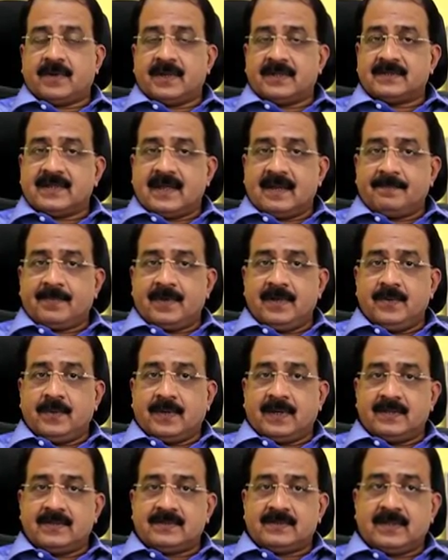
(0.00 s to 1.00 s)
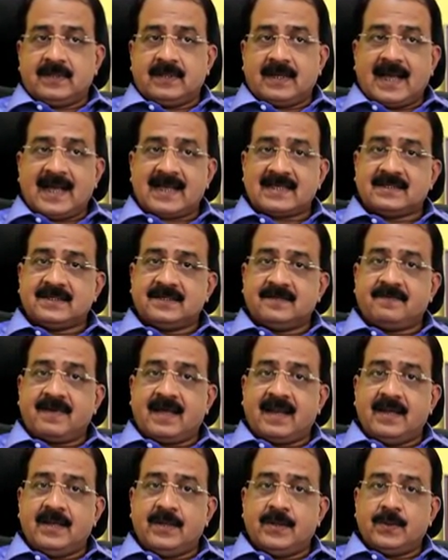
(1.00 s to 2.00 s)
for example you can say acid
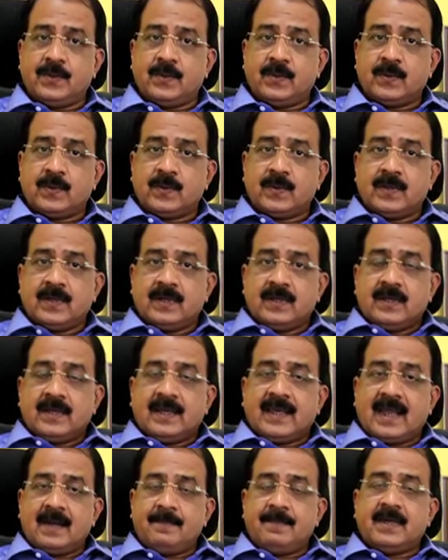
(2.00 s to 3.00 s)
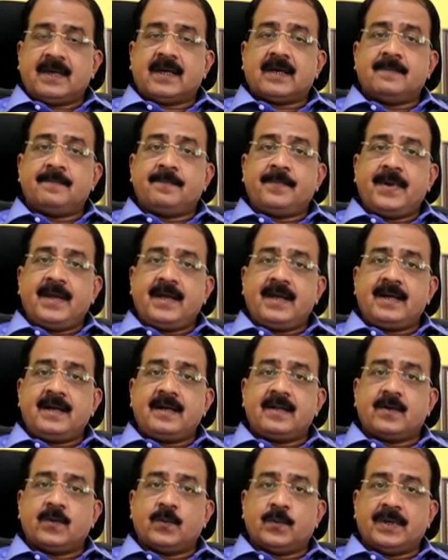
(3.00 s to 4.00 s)
value can be
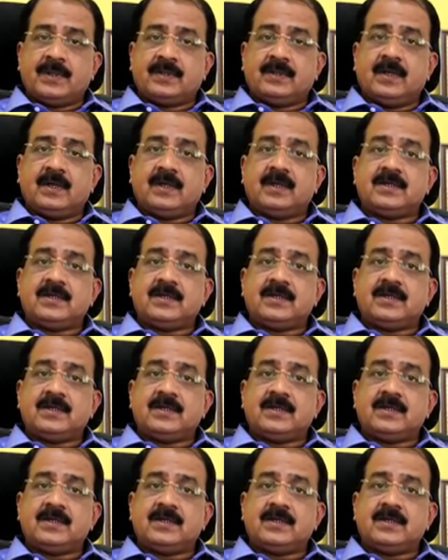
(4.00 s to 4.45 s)
compared with the